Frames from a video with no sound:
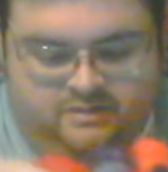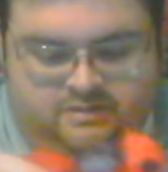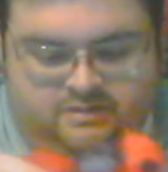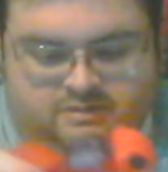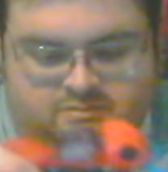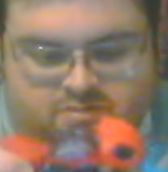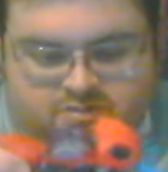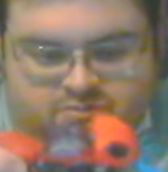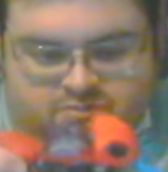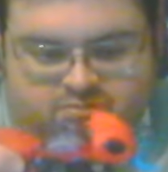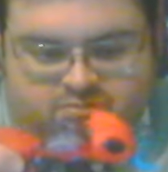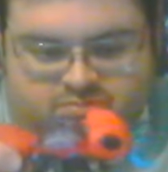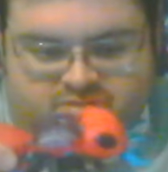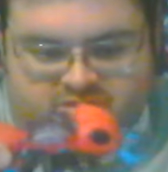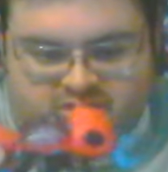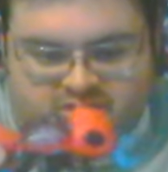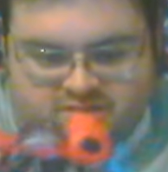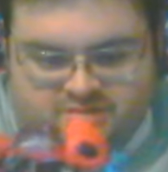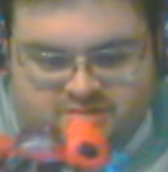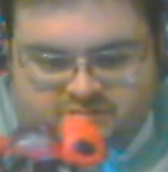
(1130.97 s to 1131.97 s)
Transformers
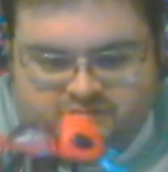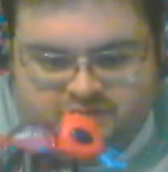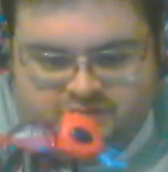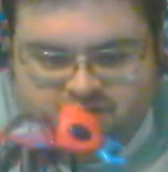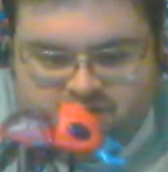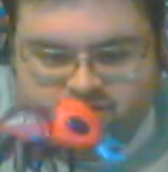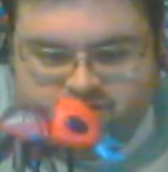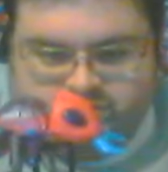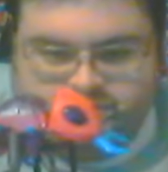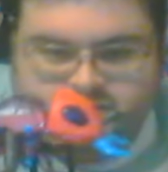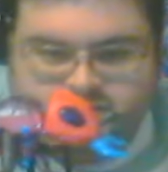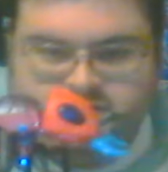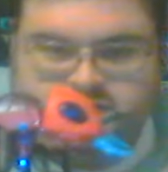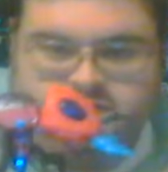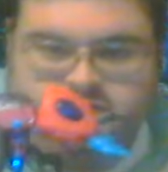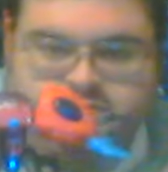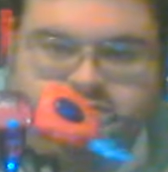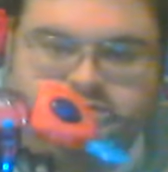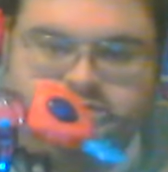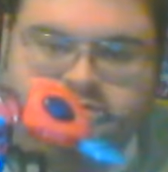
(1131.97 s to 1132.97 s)
action figures.
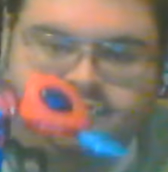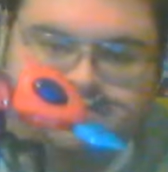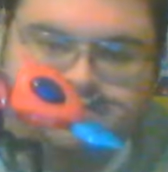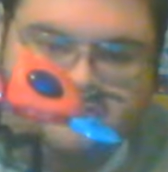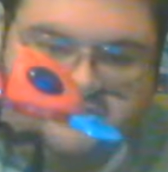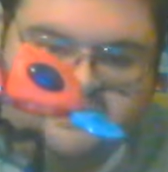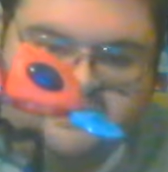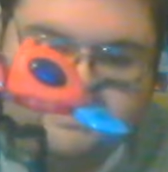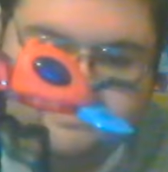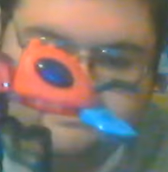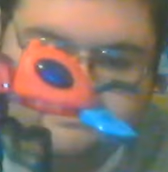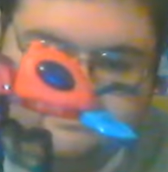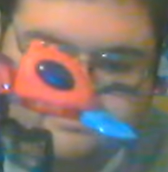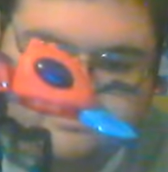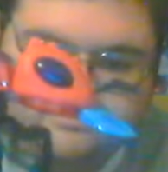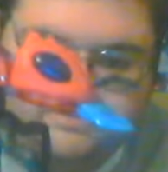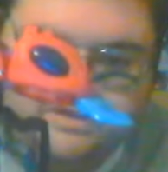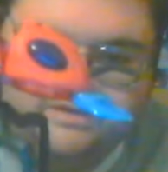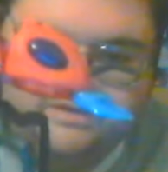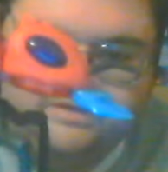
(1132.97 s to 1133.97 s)
But overall, I do
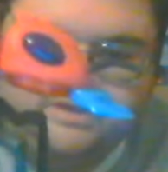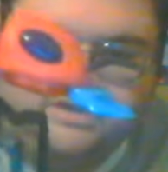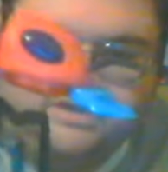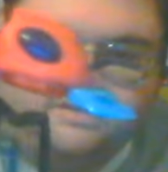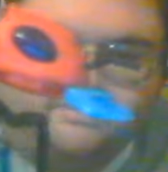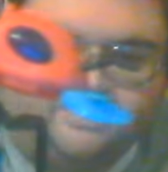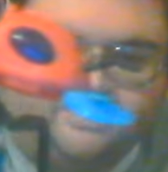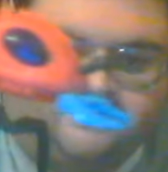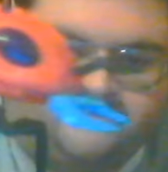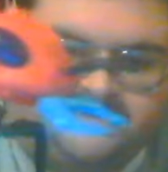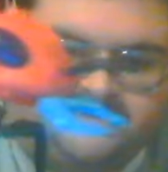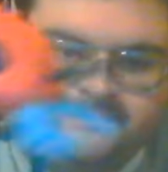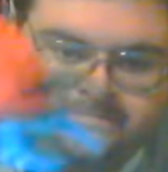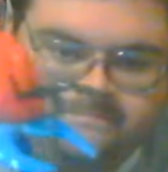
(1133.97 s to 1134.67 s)
enjoy how it came out.